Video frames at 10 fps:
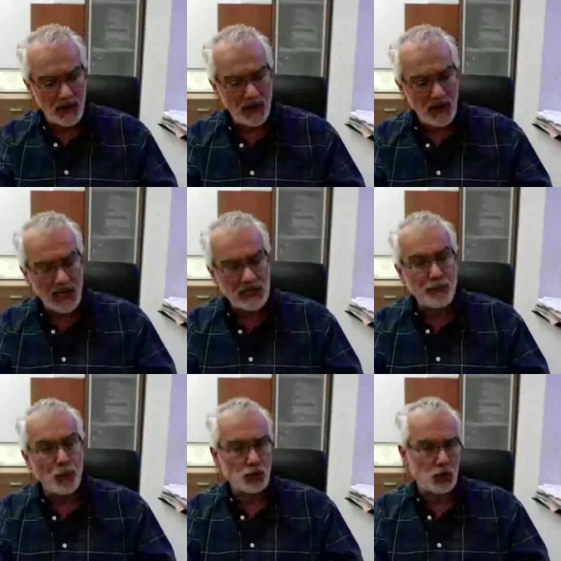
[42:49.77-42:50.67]

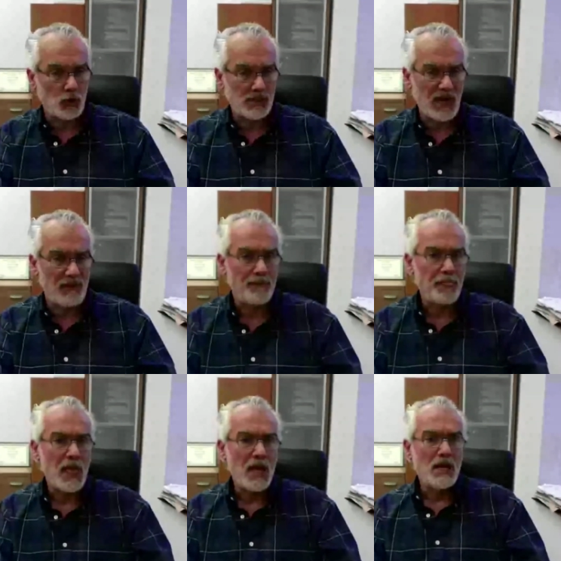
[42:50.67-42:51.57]
exposed yourself.
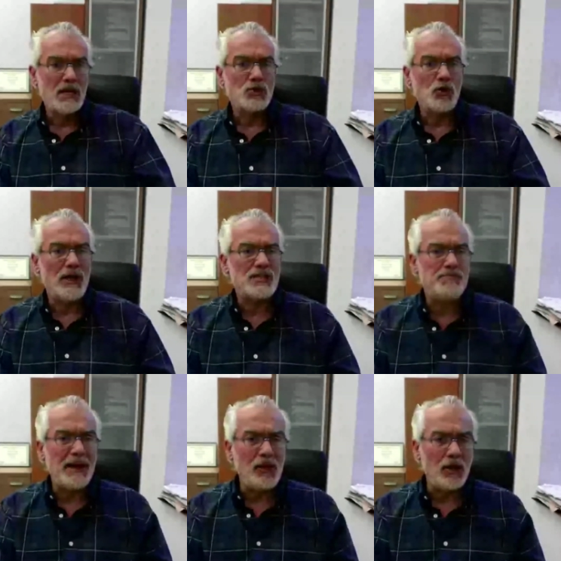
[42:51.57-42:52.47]
So it's
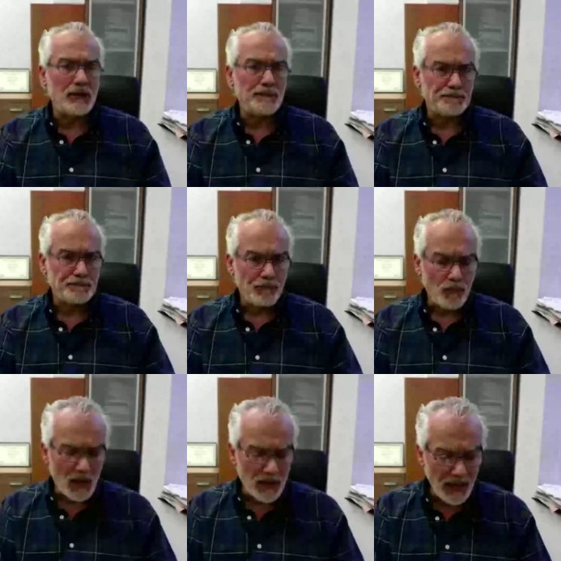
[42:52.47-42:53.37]
better
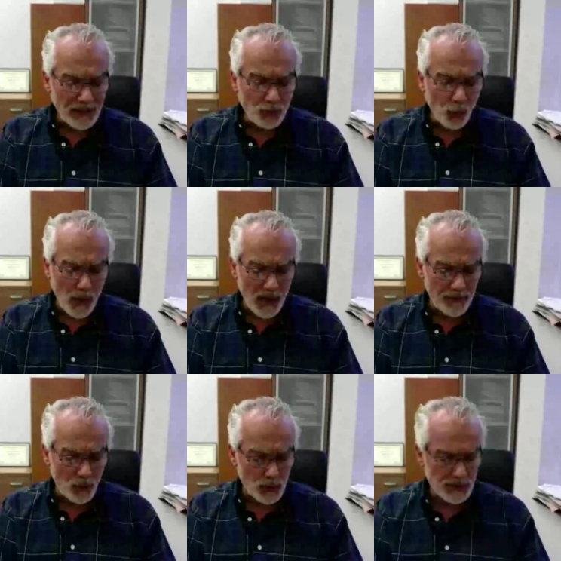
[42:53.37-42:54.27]
not to wear
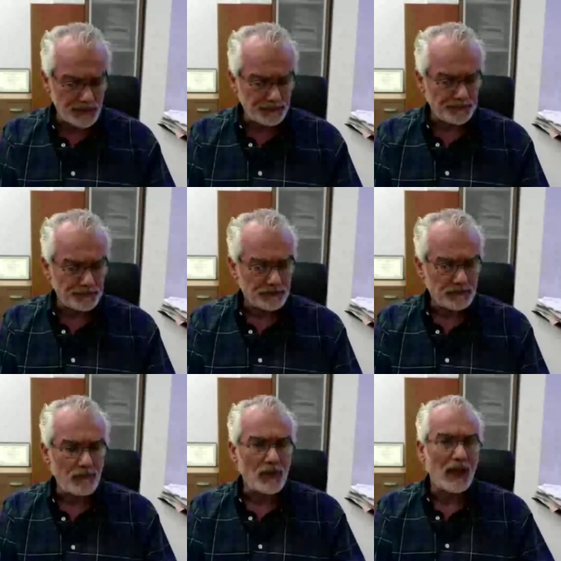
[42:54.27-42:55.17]
those
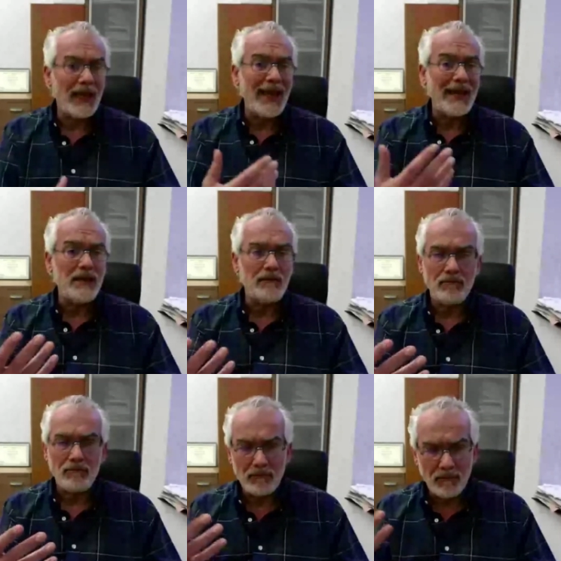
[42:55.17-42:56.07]
in
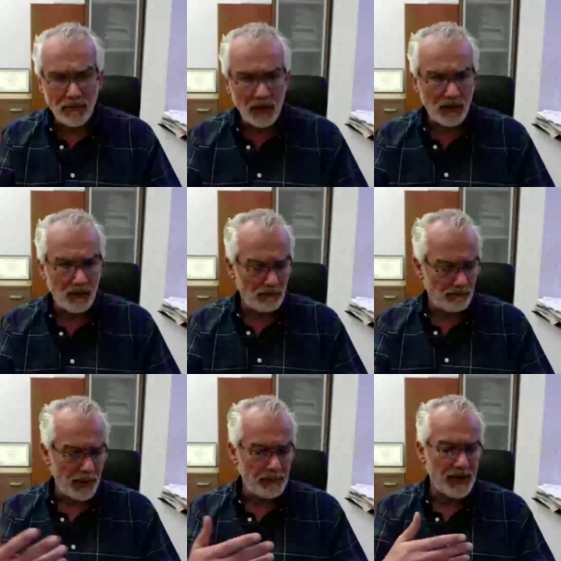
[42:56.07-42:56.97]

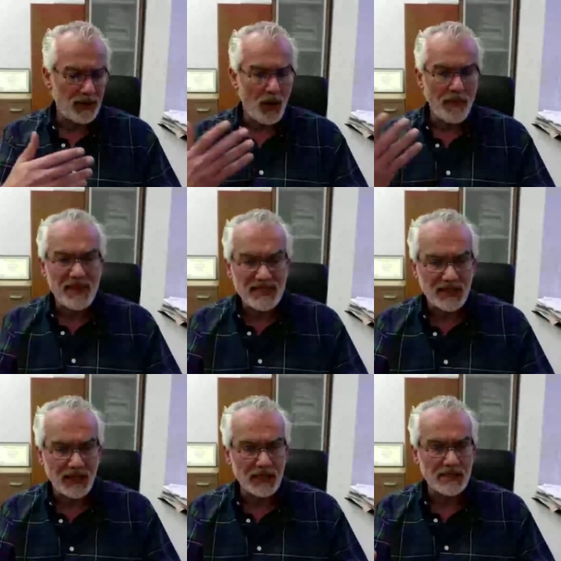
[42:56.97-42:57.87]
public on the
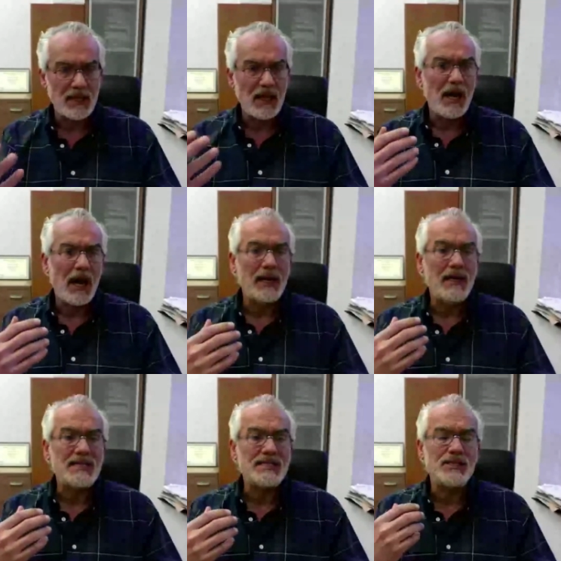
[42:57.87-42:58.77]
streets
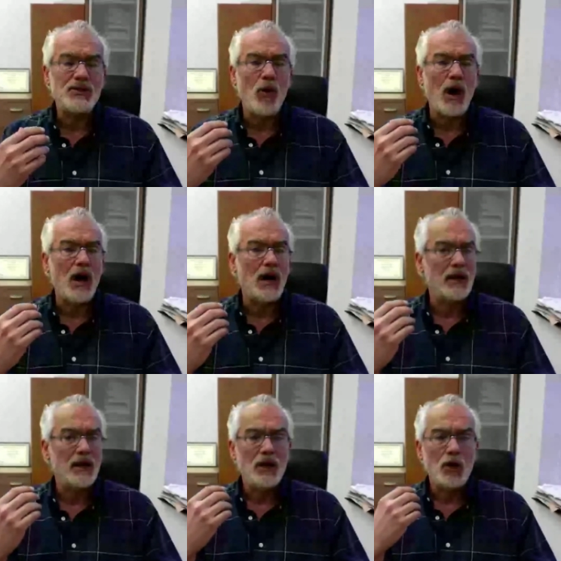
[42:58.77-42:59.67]
unless you are
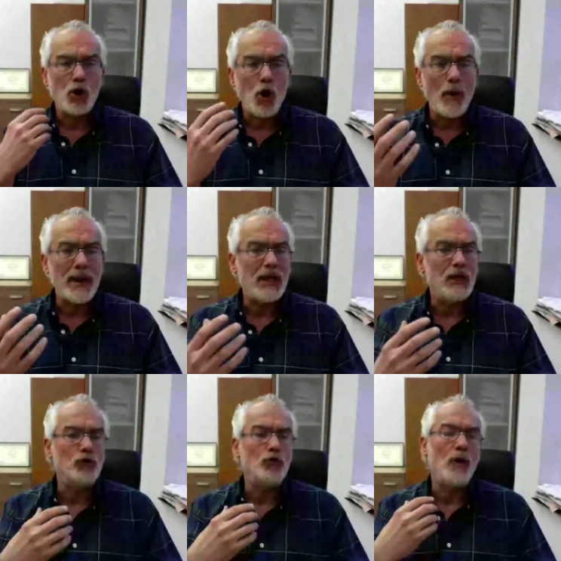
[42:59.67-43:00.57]
going
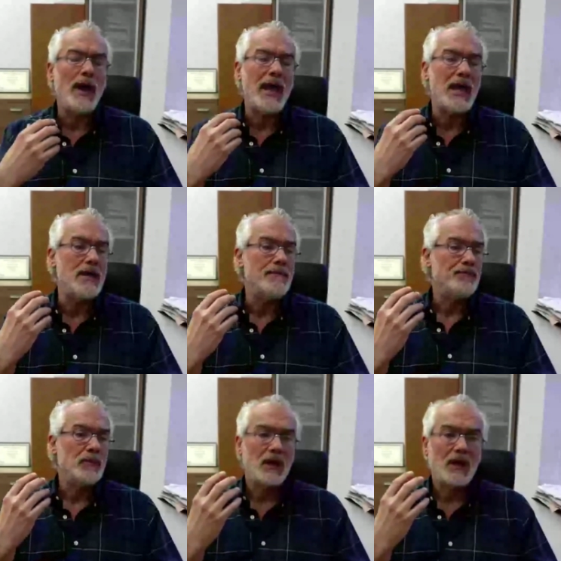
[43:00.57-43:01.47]
into a
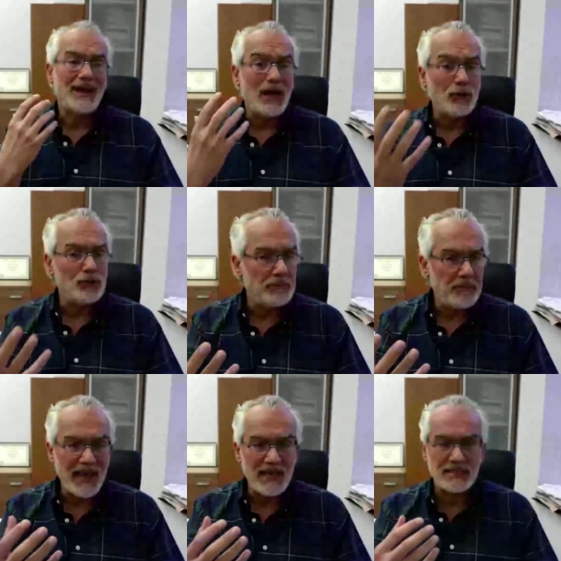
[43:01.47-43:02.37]
crowded
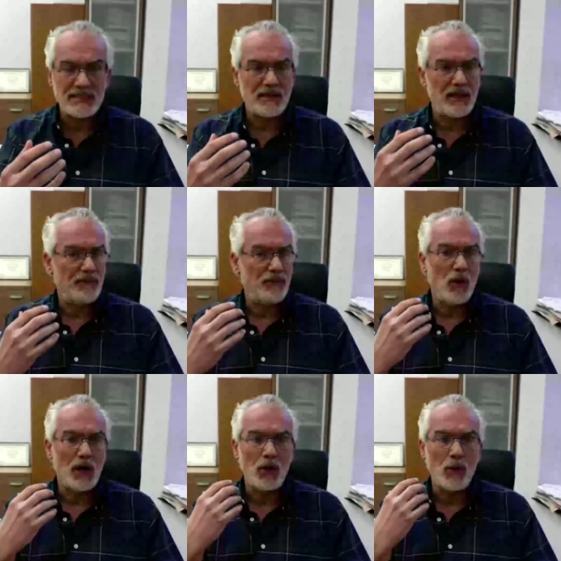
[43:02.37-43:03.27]
place. If you
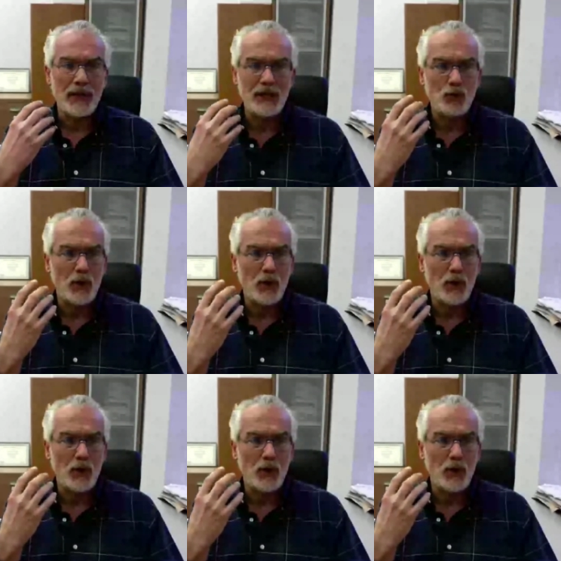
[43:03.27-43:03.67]
are going into a